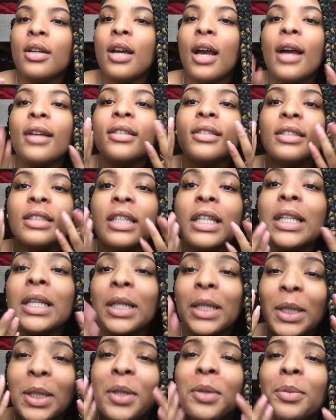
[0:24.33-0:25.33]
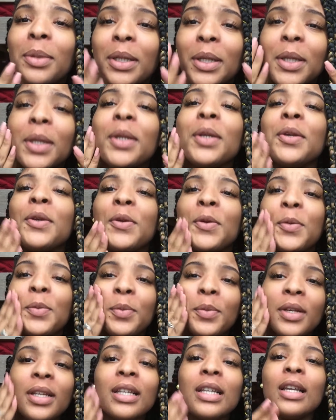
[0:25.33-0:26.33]
I just need to look a little bit
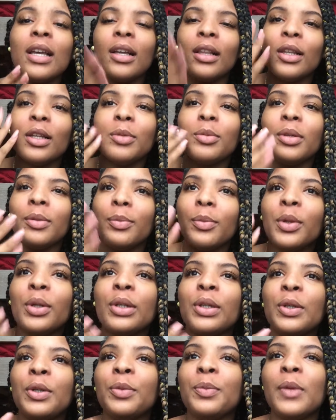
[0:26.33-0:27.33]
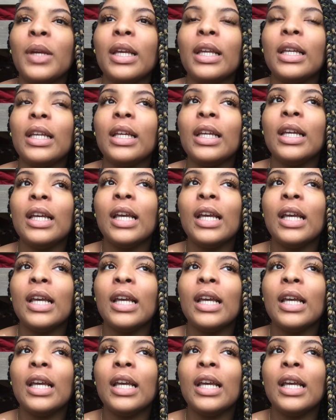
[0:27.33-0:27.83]
human, a little bit more human,